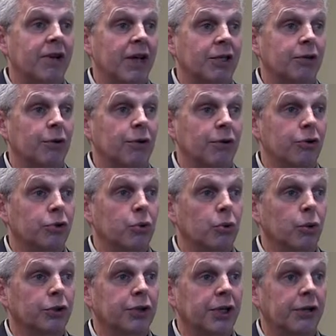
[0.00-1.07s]
got certain
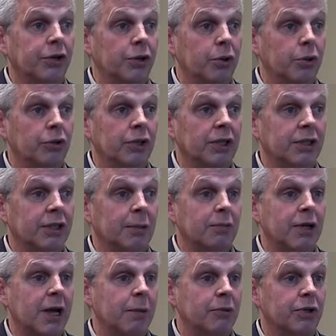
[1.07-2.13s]
tools they'll use, and
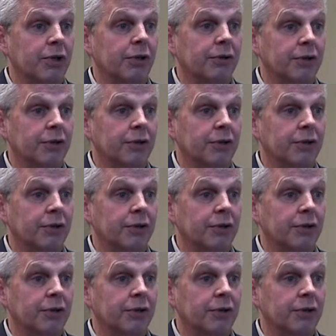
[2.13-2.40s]
sometimes